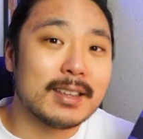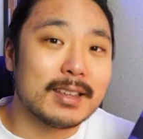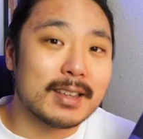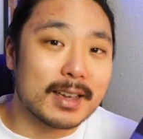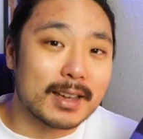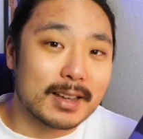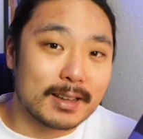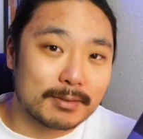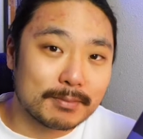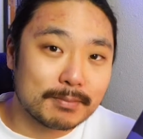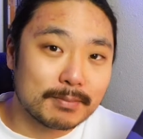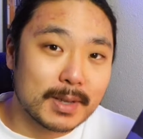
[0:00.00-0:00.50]

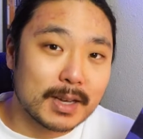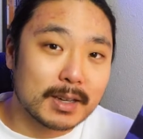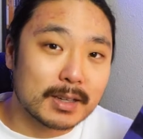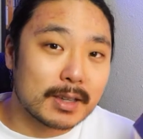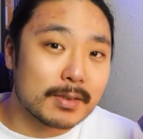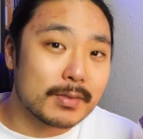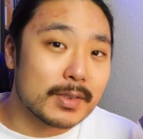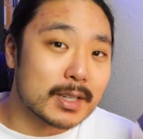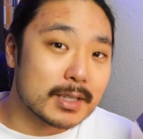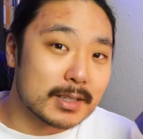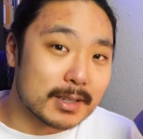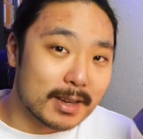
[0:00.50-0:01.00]
Yeah, I'll
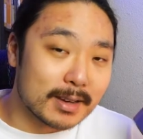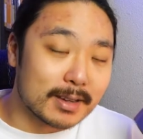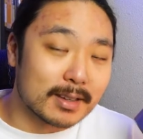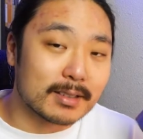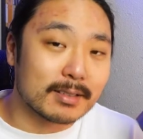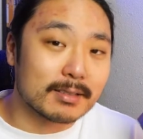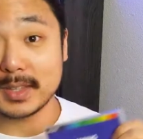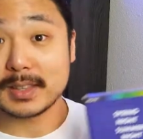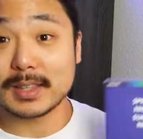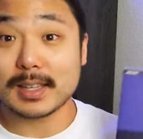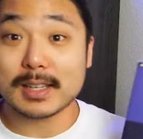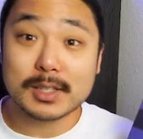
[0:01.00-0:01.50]
give you a
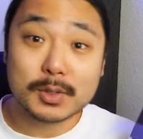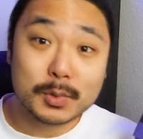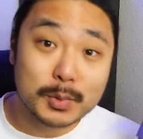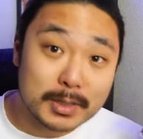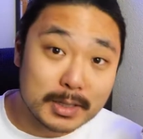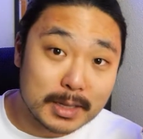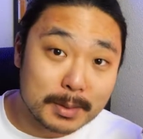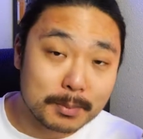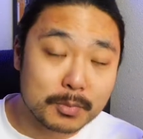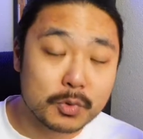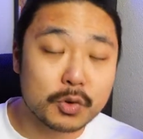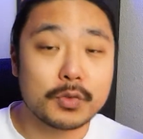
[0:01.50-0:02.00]
second. This
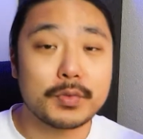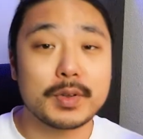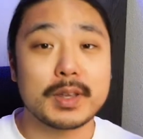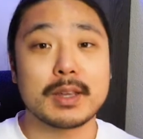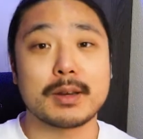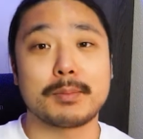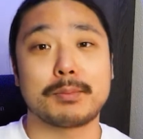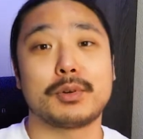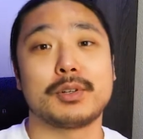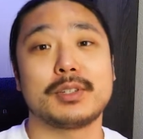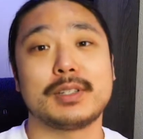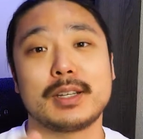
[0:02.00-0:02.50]
was the
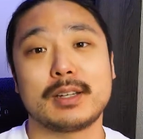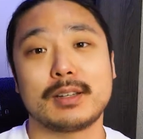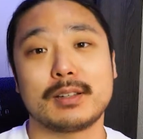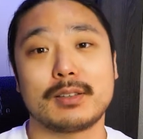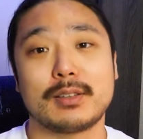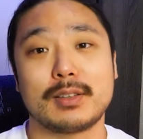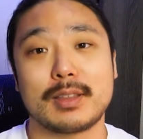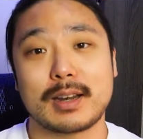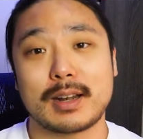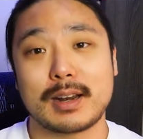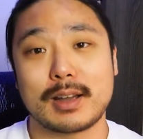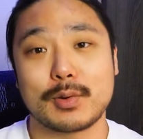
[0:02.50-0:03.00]
movie in
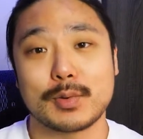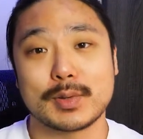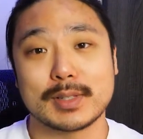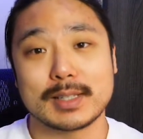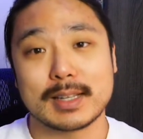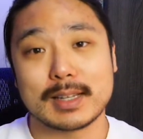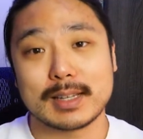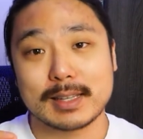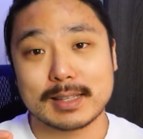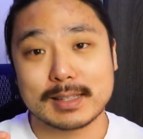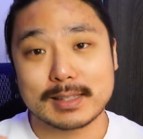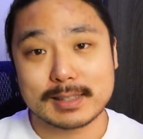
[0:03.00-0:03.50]
particular that I was
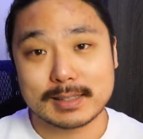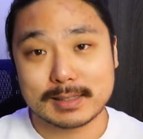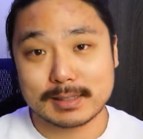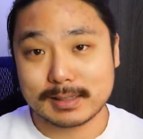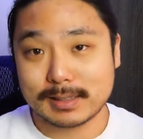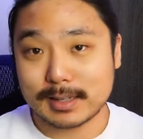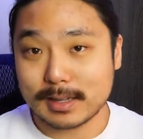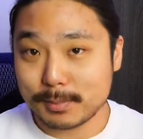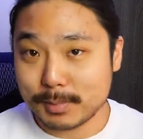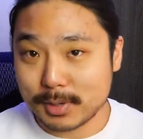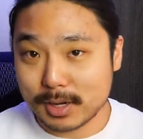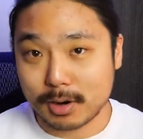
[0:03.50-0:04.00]
like, it's
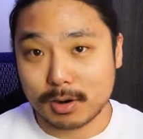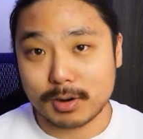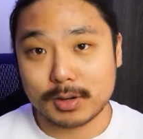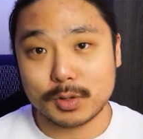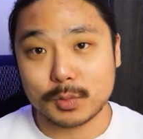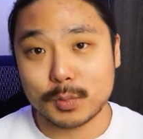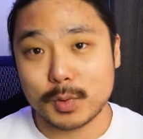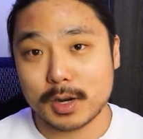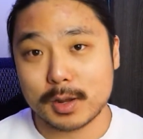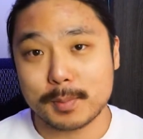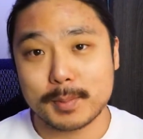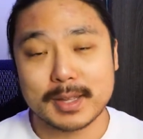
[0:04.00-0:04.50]
gonna be hard
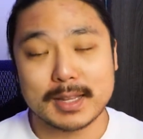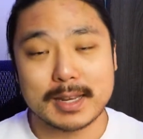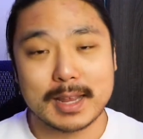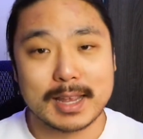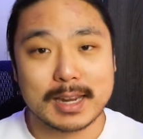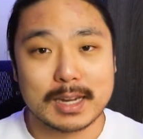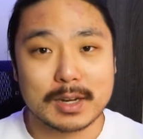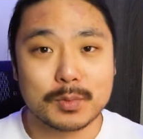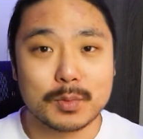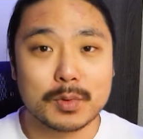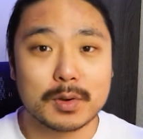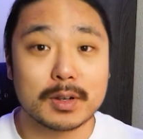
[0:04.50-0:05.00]
to recommend to
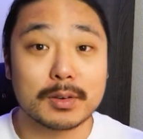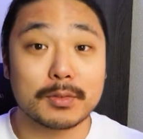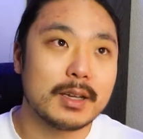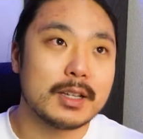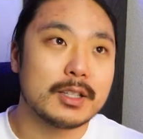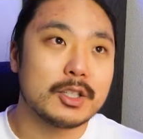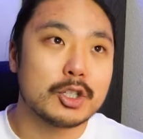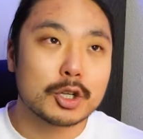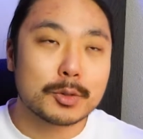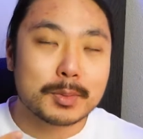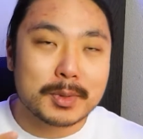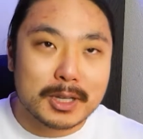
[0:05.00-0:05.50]
anyone.
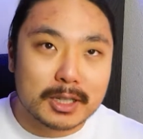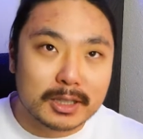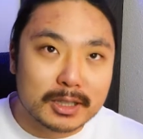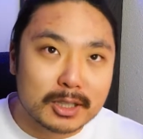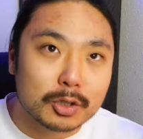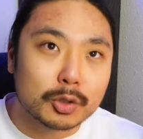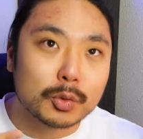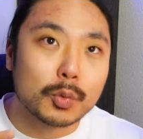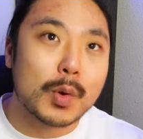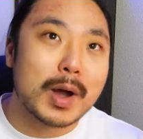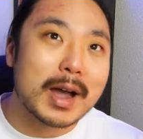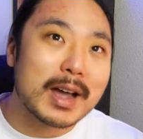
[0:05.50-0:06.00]
It took me a
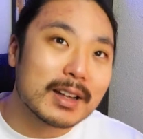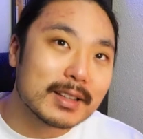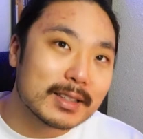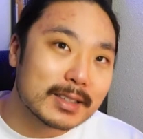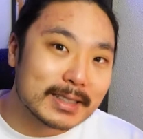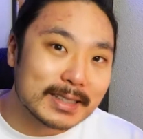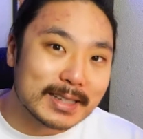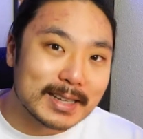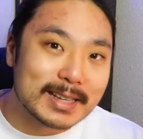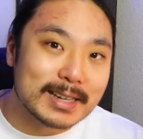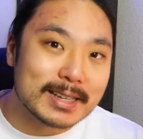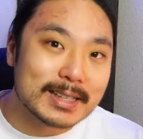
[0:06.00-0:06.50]
little while
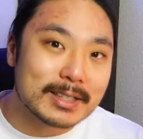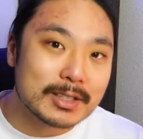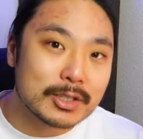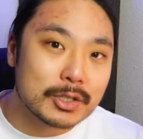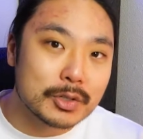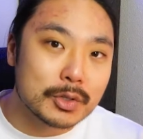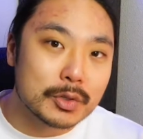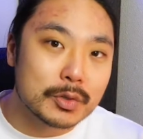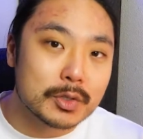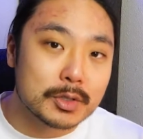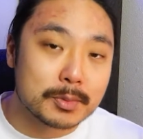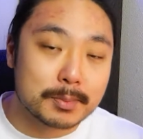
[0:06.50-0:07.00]
to get
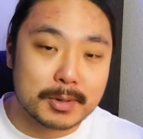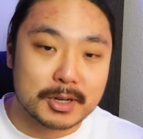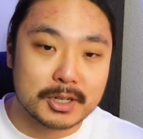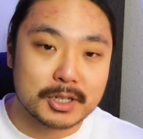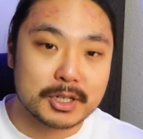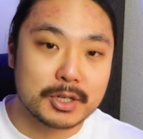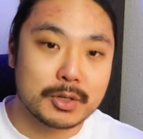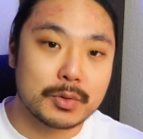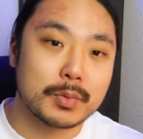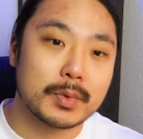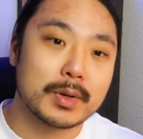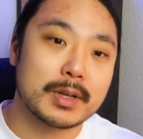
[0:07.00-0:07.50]
into,
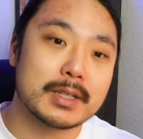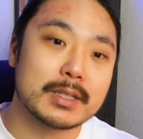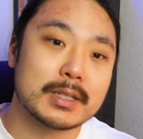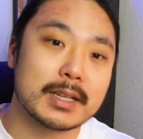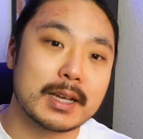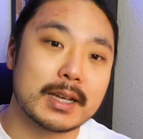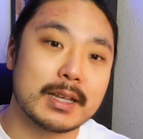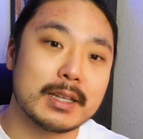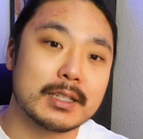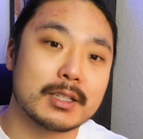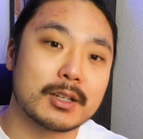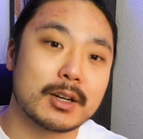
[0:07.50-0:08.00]
especially once
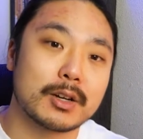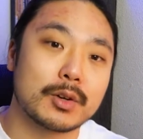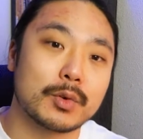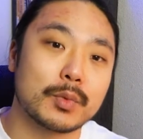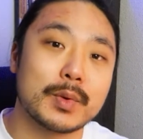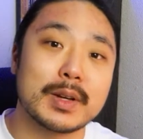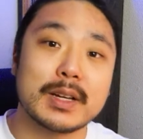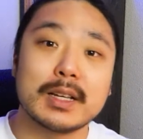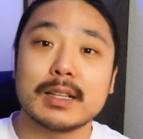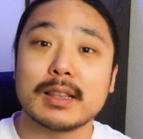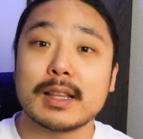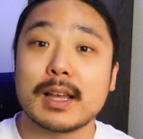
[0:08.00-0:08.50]
I started
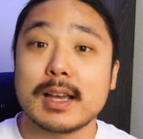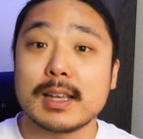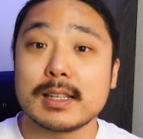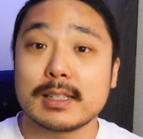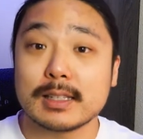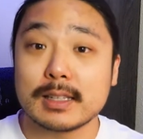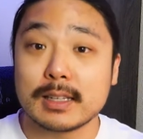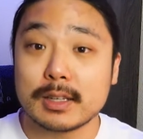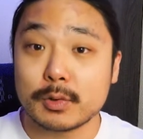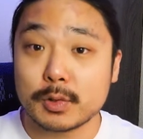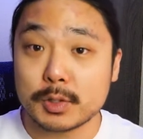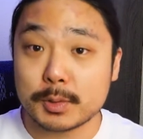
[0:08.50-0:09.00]

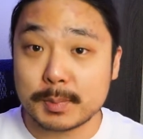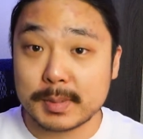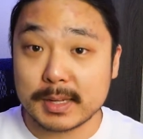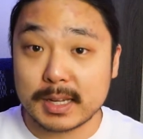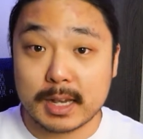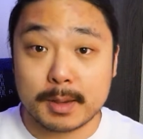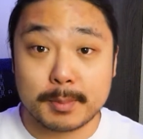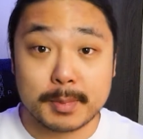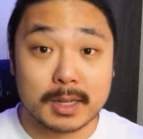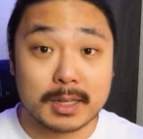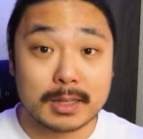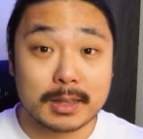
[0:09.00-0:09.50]
realizing it was
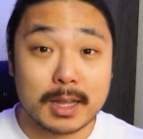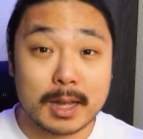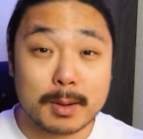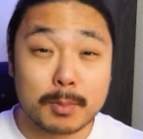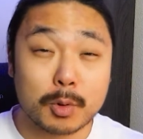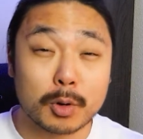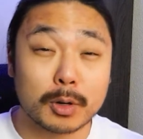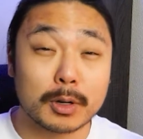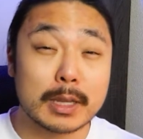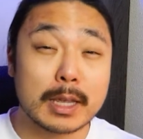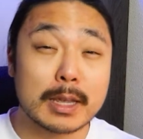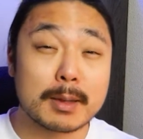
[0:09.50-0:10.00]
becoming a lot
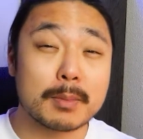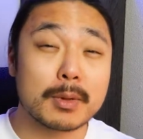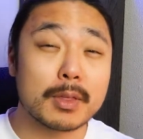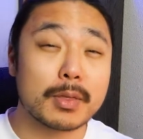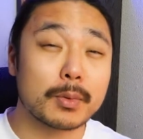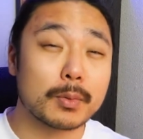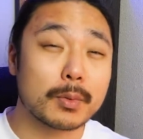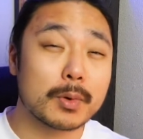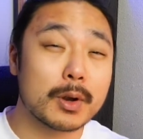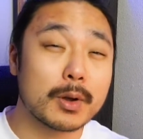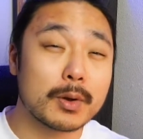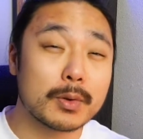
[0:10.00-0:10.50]
more Game of
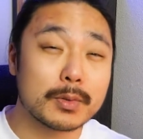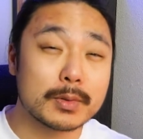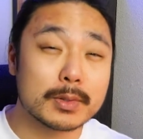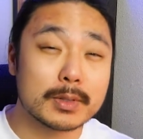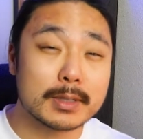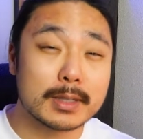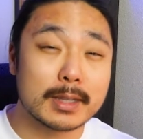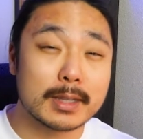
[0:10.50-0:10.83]
Thrones